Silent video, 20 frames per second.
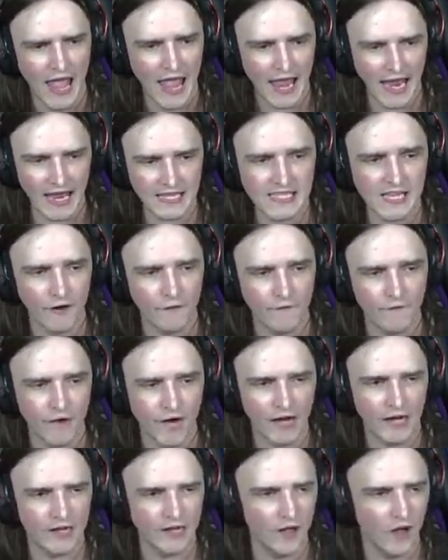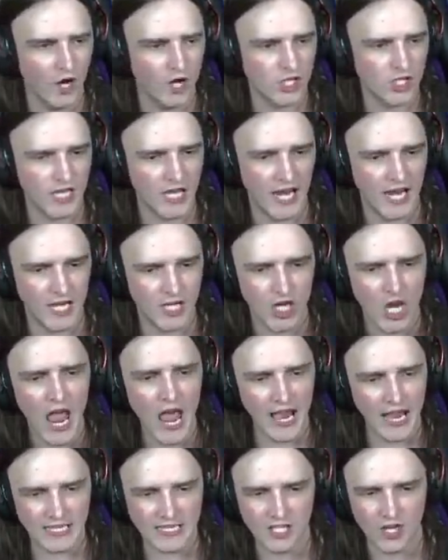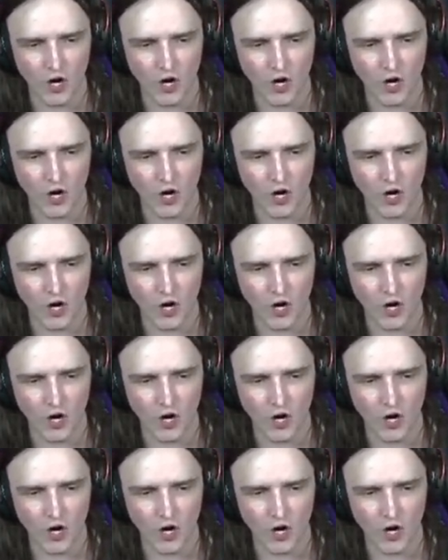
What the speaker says: It's a very large stage. It's